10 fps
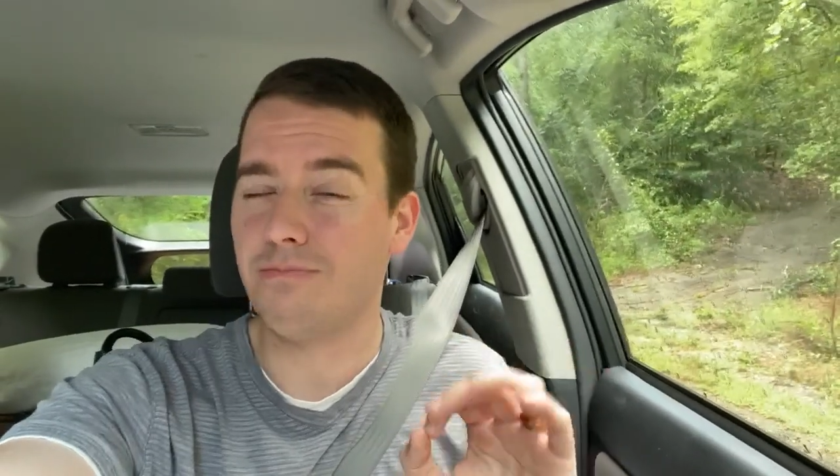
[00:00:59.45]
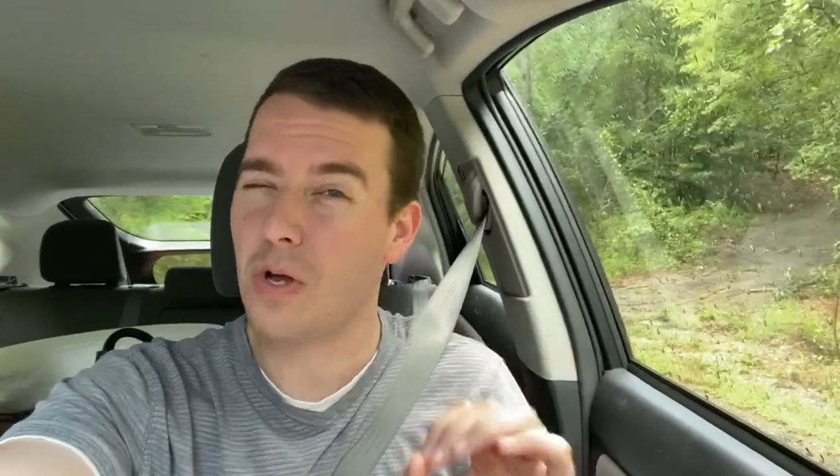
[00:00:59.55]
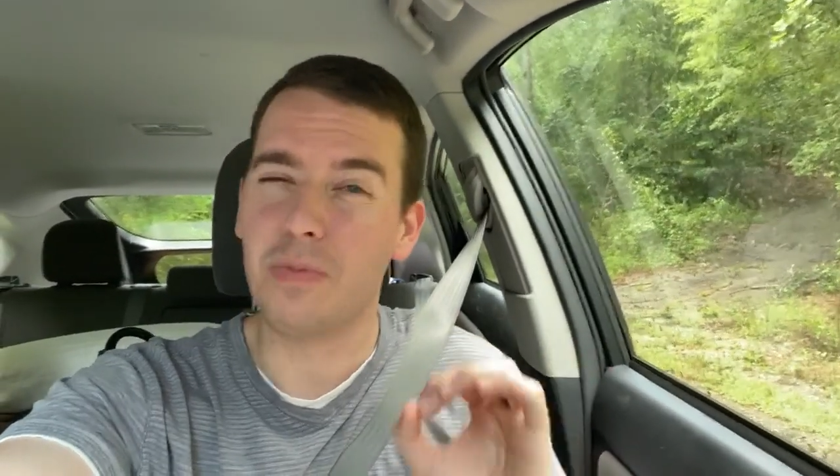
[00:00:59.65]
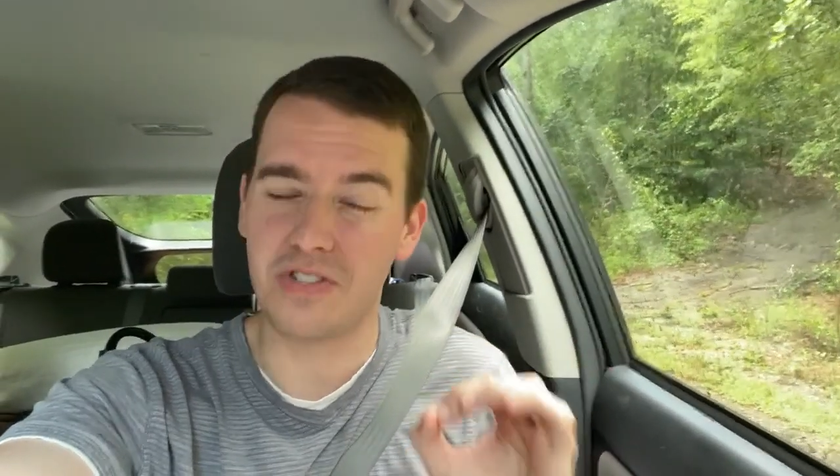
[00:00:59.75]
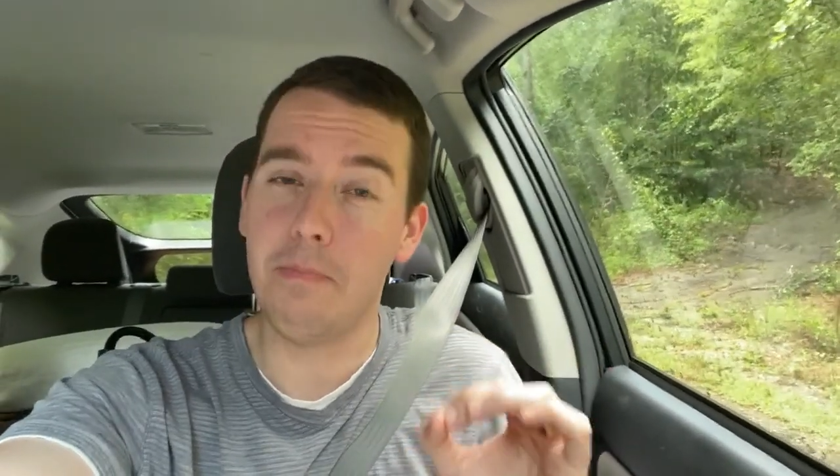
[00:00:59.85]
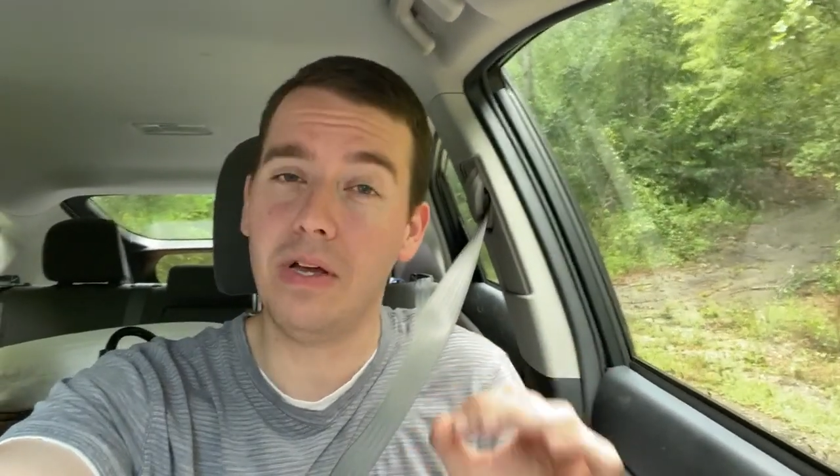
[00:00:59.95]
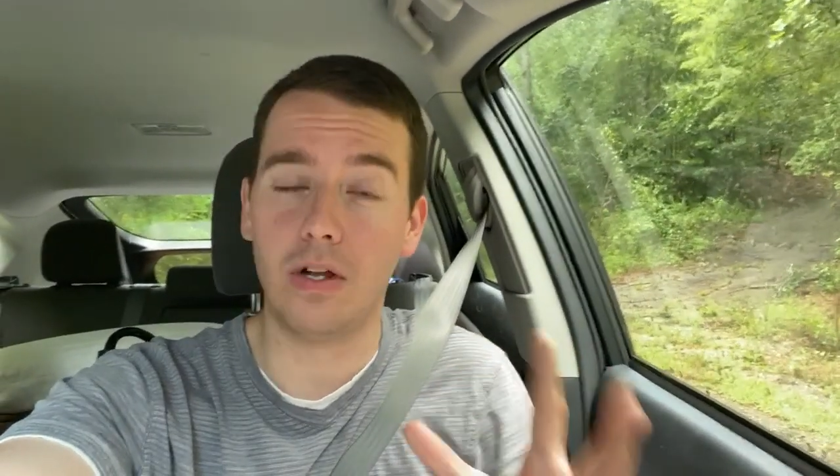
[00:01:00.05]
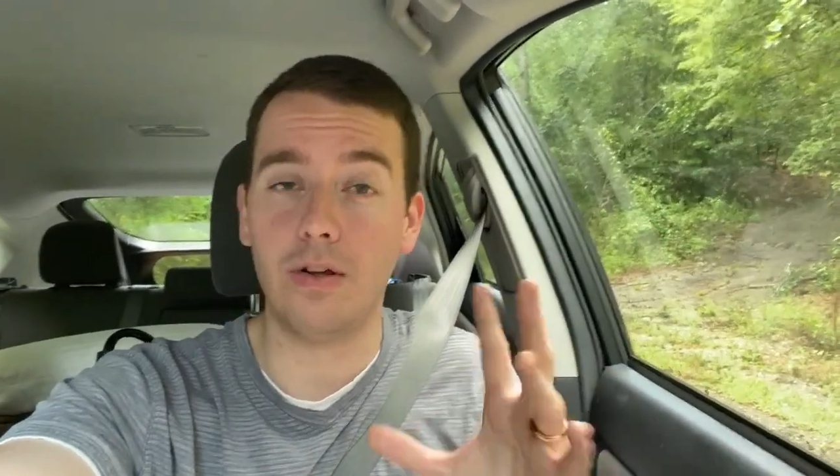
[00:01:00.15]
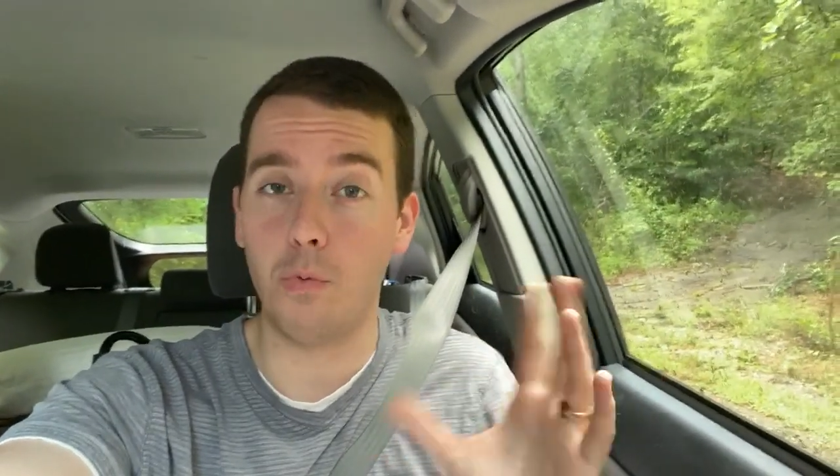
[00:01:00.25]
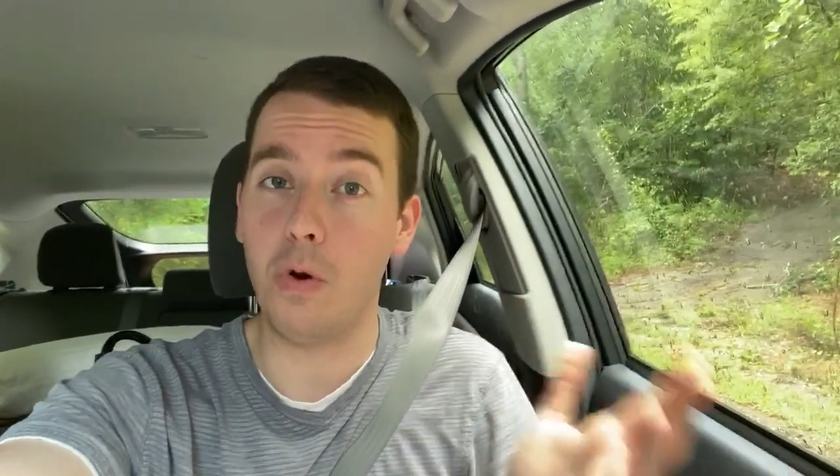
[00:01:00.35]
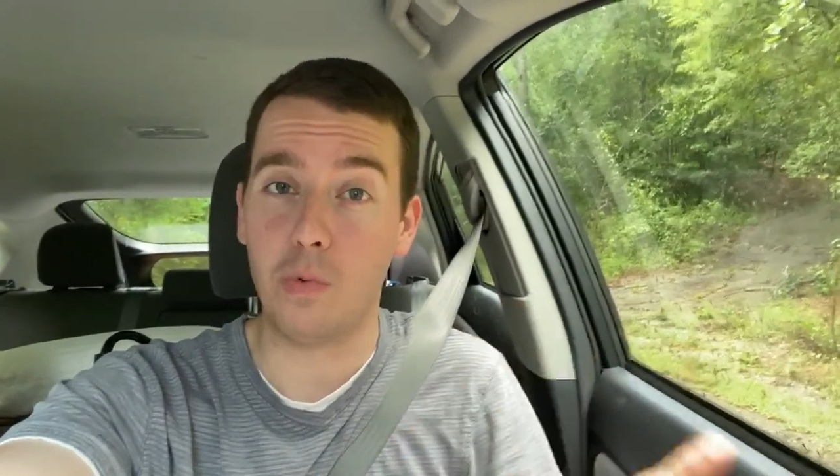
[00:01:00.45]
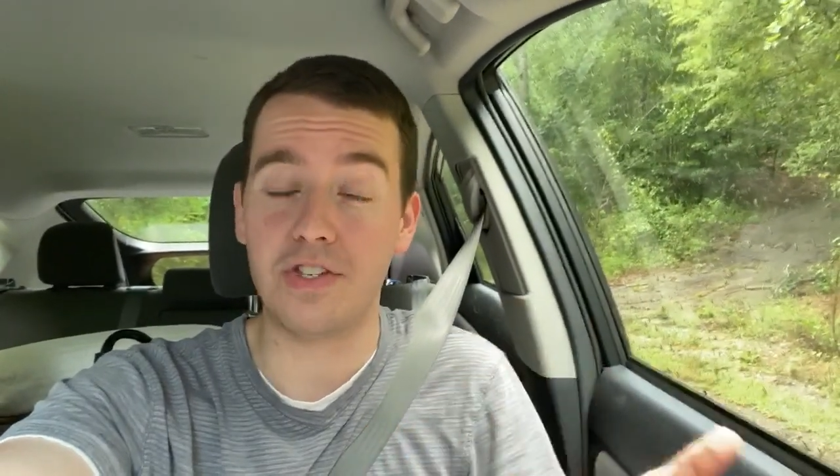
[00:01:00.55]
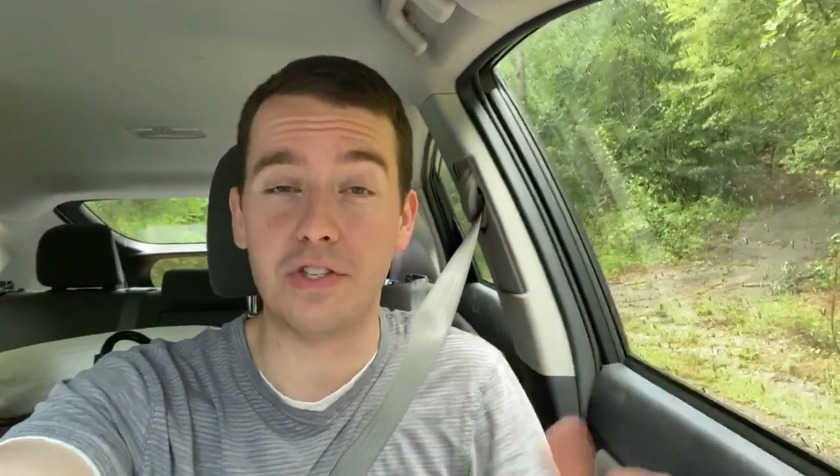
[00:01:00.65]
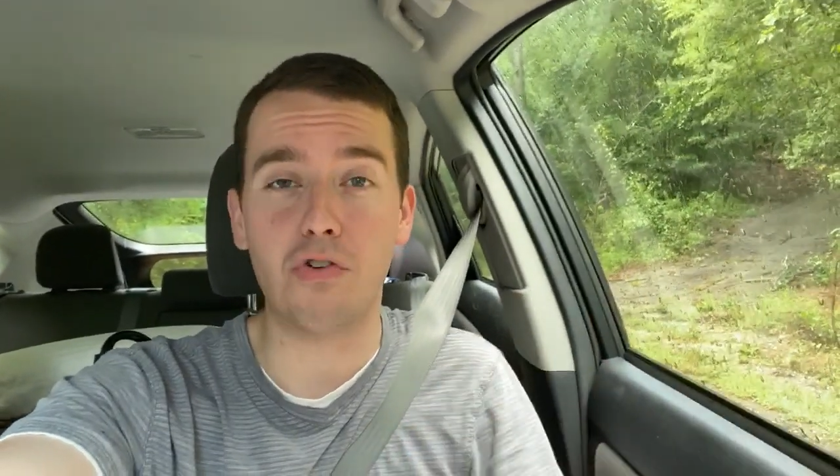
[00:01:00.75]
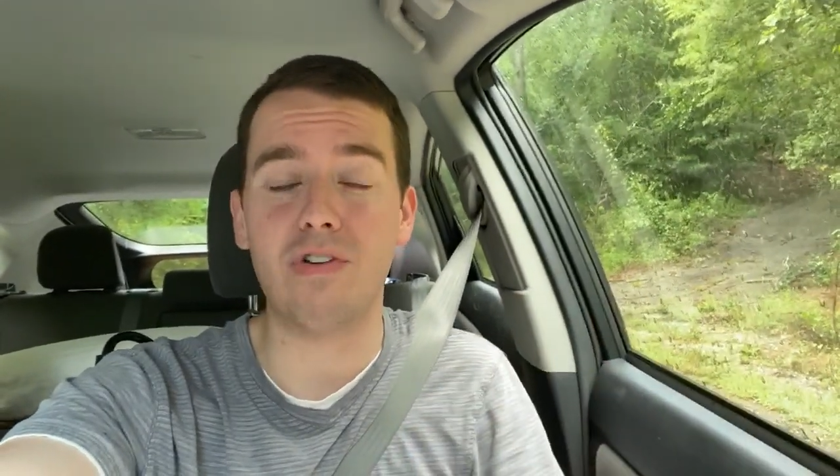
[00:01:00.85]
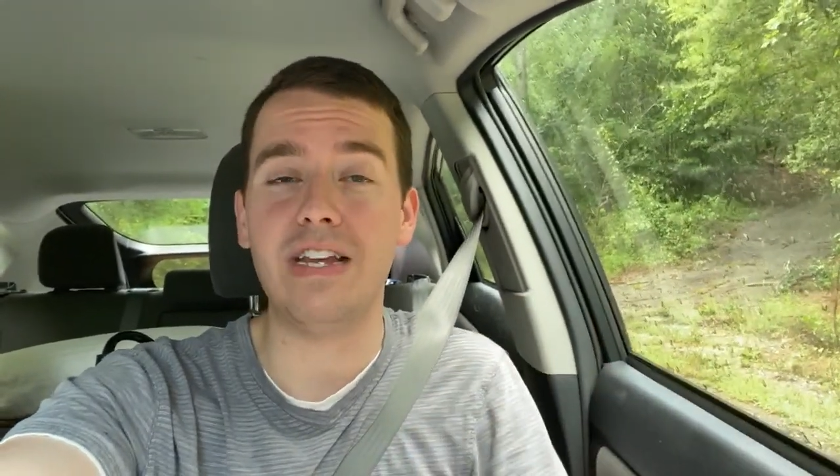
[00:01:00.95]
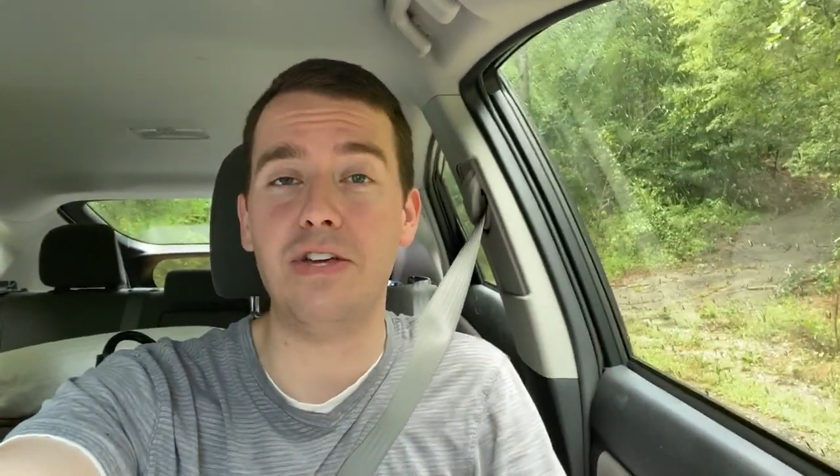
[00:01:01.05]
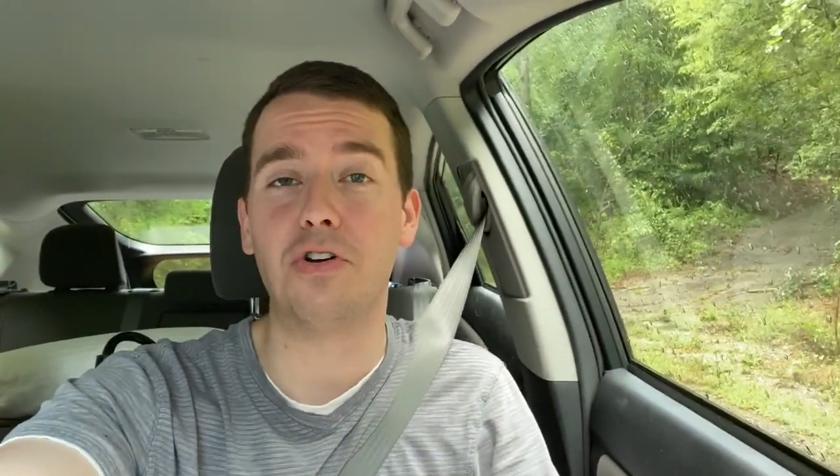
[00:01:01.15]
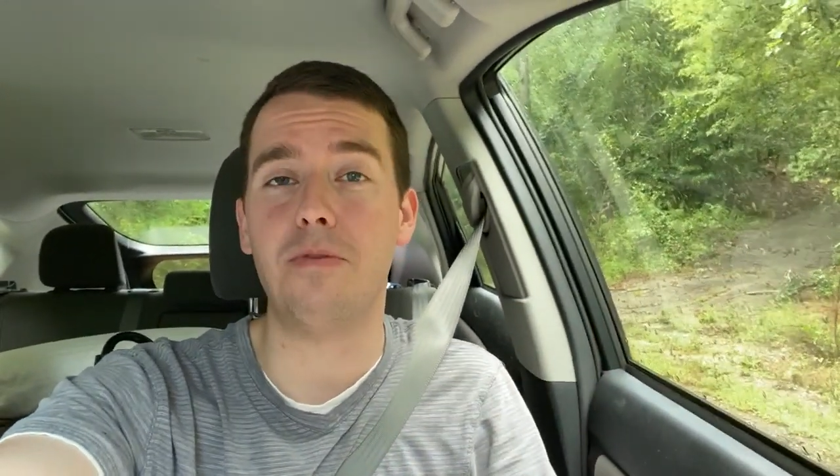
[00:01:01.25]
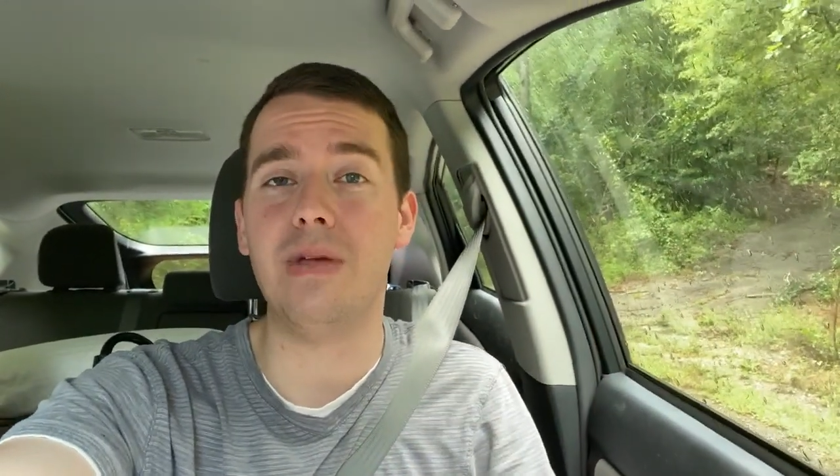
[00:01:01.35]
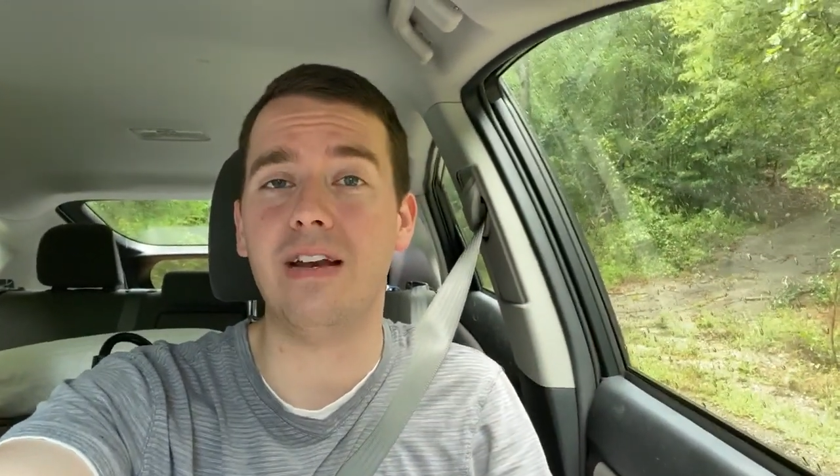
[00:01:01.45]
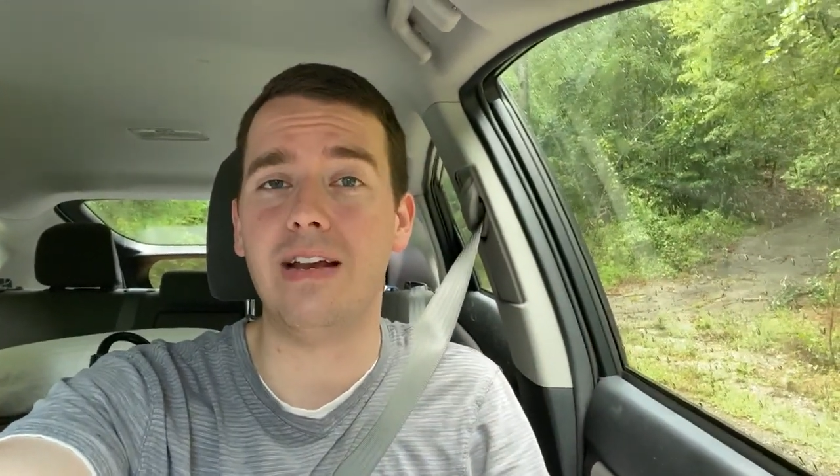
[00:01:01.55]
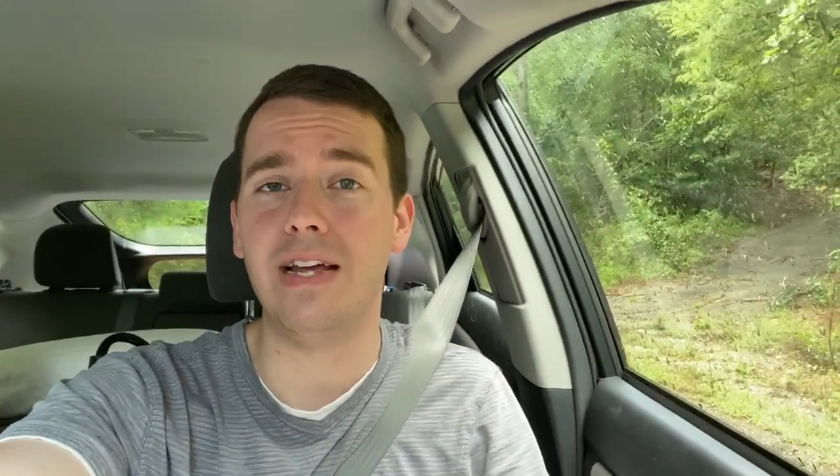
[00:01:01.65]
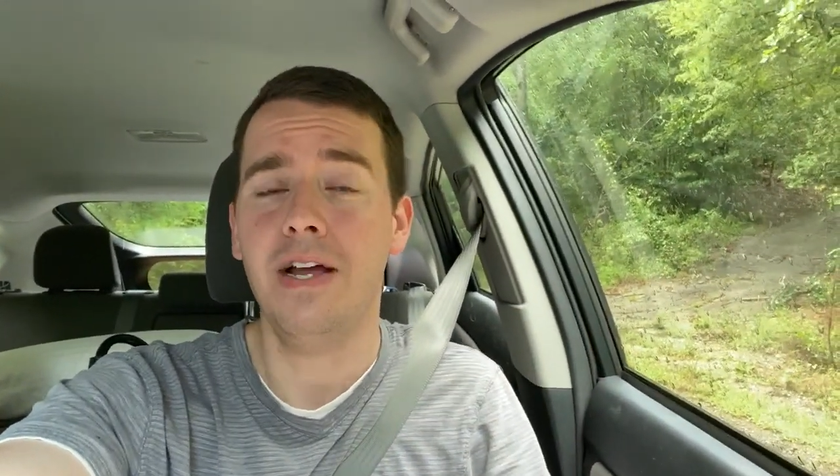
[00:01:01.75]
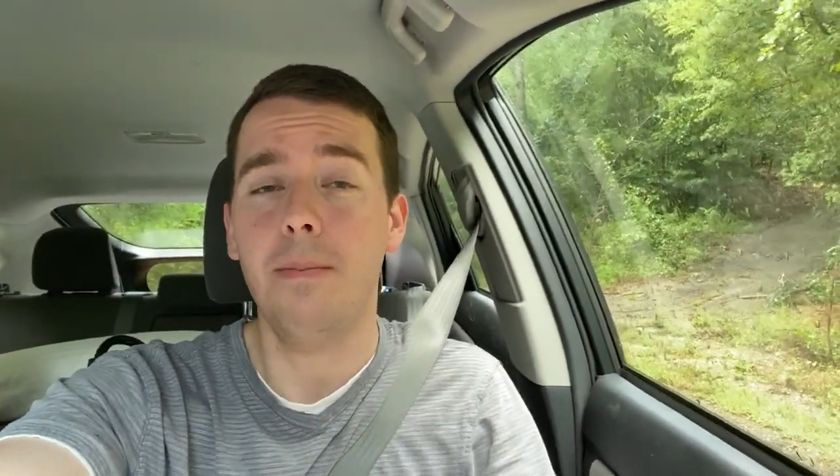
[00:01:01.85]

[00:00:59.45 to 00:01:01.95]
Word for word: almost the middle of what was the Green Hill community.